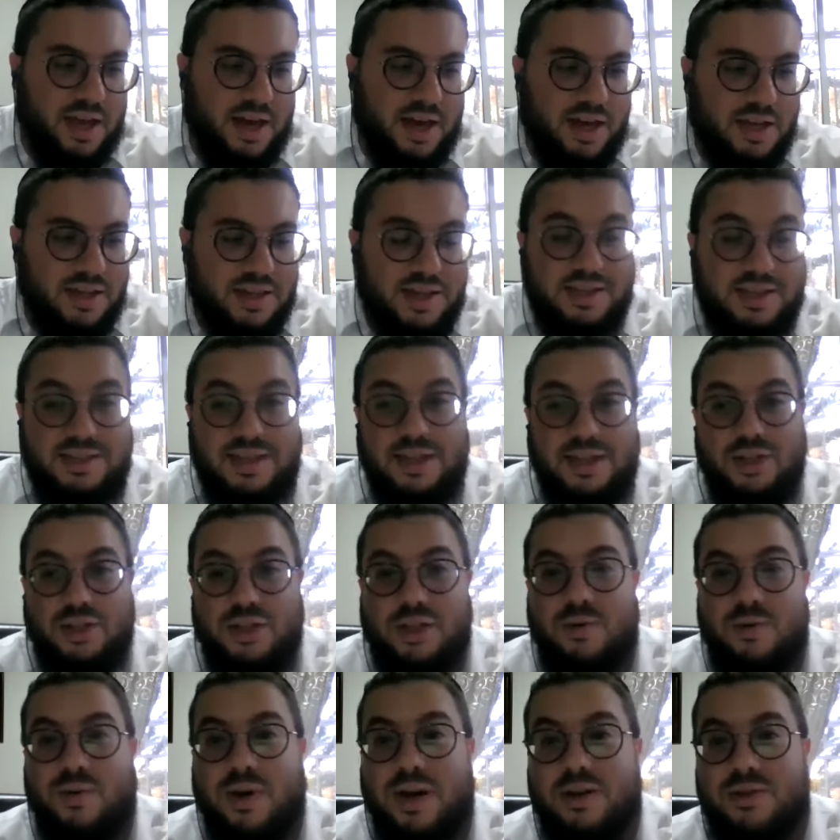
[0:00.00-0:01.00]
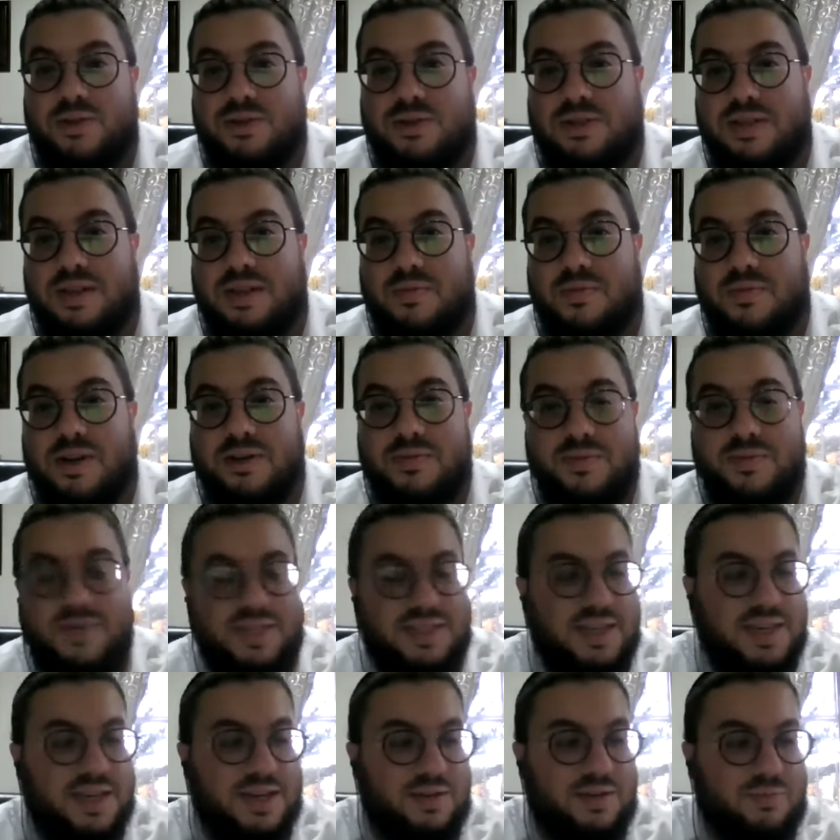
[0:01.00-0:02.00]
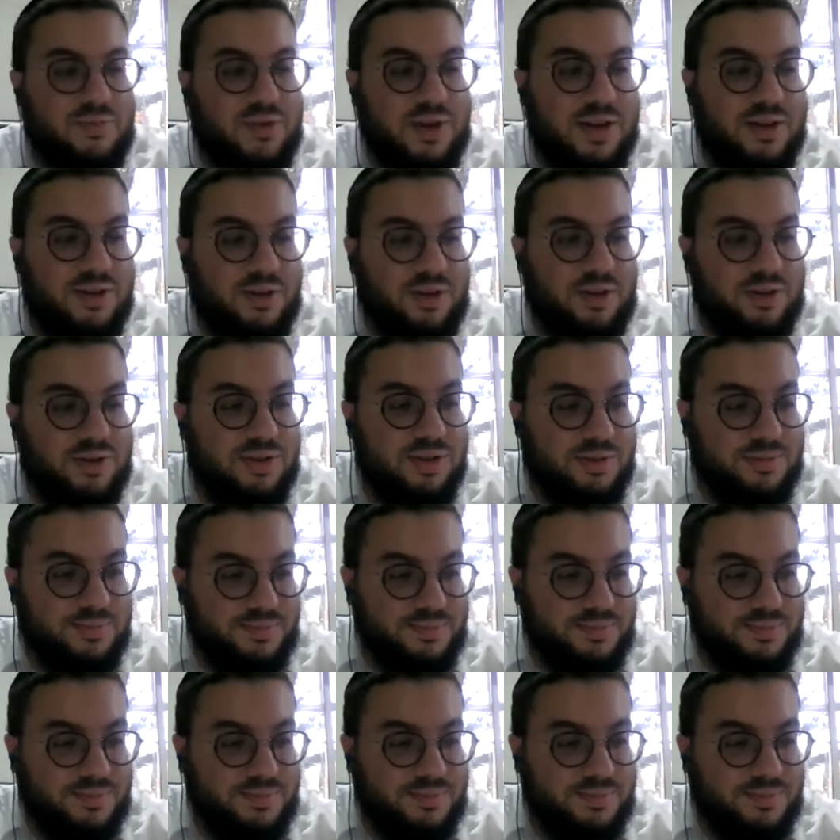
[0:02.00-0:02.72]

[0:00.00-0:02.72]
Uh, that's actually why there's a Gemara in Masechet Brachot.